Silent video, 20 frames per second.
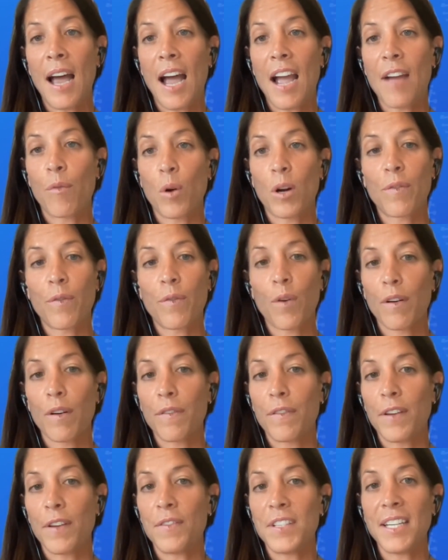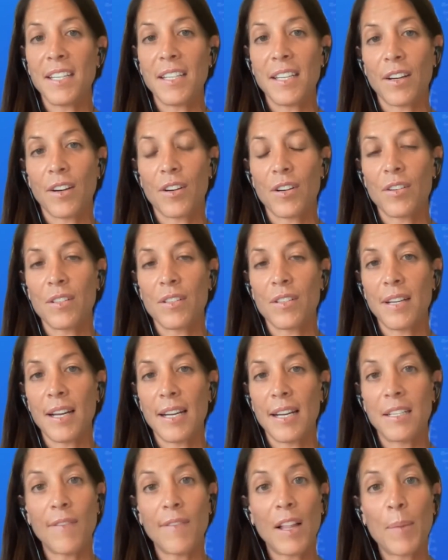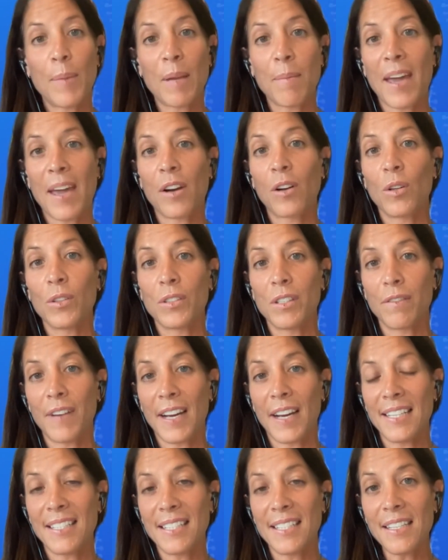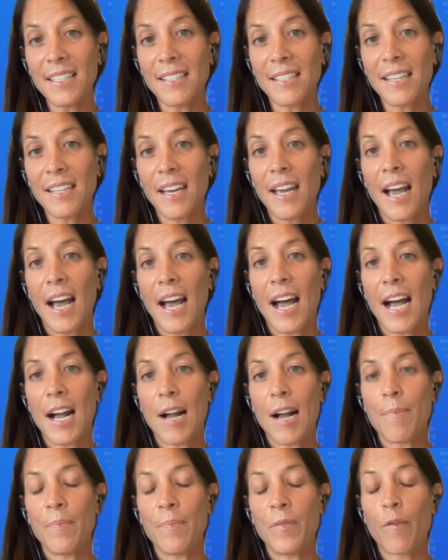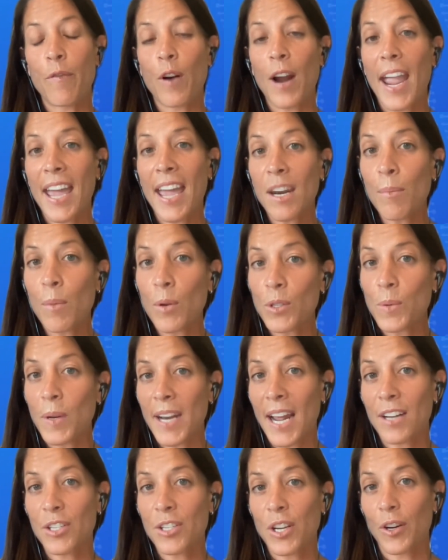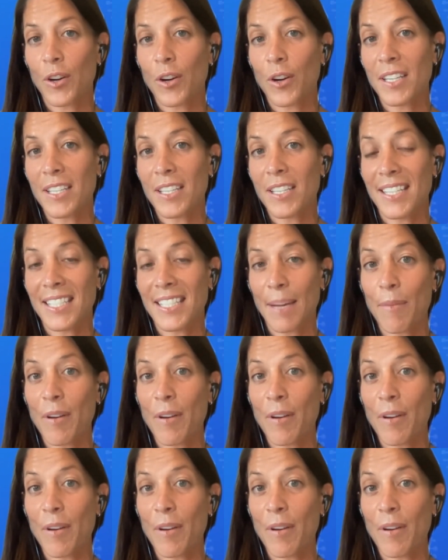I've worked for over 15 years developing medical devices for animals with naturally occurring disease.